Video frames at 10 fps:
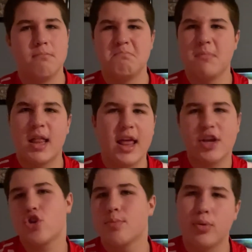
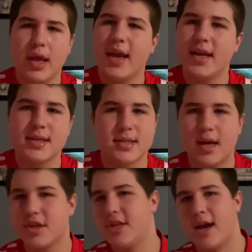electric plays,
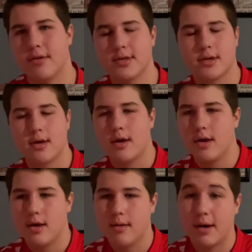touchdowns.
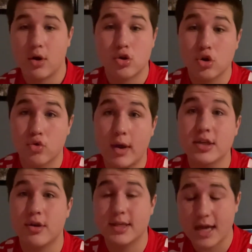Against
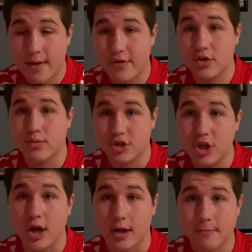Northwestern, his confidence was
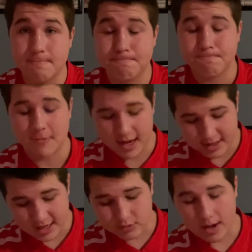shook, and
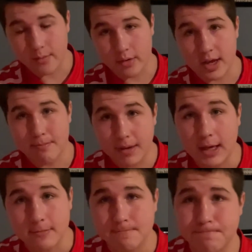that's why we were getting beat.